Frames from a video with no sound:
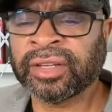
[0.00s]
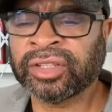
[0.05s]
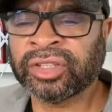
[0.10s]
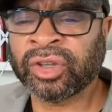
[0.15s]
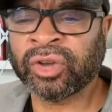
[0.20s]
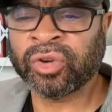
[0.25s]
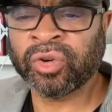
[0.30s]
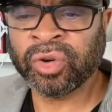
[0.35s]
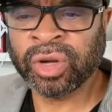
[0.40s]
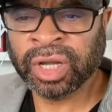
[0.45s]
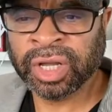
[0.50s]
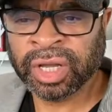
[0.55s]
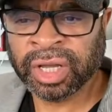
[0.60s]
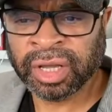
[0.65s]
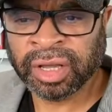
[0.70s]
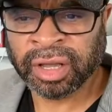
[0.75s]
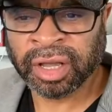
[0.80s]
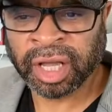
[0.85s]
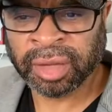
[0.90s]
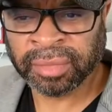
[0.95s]
So,
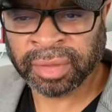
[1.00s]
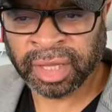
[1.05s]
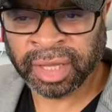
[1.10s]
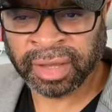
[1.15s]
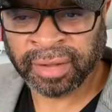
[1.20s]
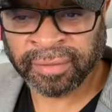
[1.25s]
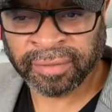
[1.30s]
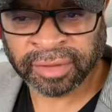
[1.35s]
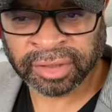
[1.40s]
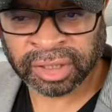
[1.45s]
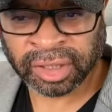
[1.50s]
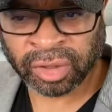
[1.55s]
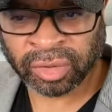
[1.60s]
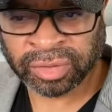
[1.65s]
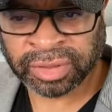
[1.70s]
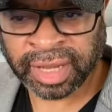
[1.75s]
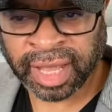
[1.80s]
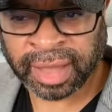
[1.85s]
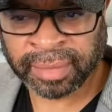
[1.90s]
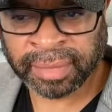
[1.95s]

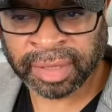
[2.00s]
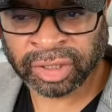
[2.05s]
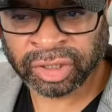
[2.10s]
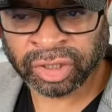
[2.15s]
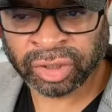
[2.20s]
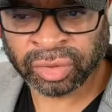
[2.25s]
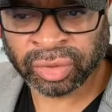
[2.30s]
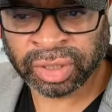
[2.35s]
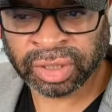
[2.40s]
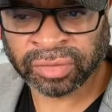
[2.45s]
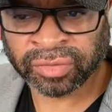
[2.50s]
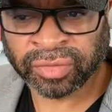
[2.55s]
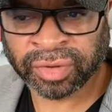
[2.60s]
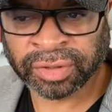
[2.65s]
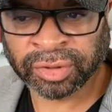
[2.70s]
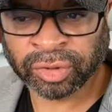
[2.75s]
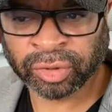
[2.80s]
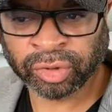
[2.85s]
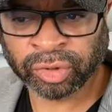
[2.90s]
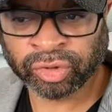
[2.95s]
damage to this
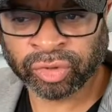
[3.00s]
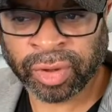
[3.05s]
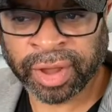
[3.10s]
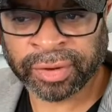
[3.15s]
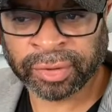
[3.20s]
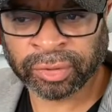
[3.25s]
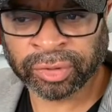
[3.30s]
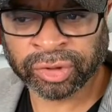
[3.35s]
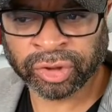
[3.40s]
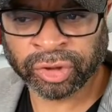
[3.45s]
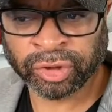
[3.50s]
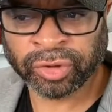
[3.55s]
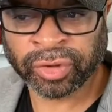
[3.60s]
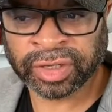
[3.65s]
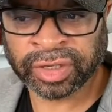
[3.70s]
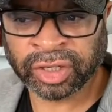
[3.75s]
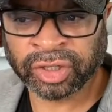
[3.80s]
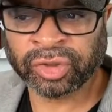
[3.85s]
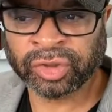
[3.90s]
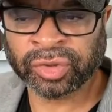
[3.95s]
frontal striatal
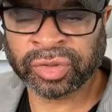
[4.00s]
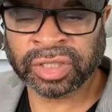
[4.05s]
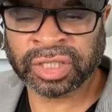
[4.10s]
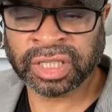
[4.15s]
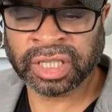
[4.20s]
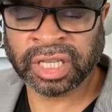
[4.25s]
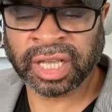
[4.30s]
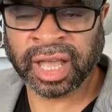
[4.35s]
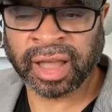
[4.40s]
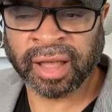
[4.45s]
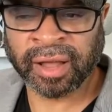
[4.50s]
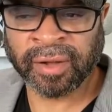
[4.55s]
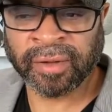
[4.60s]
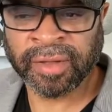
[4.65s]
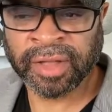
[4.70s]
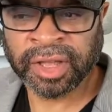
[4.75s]
circuit, as you can see how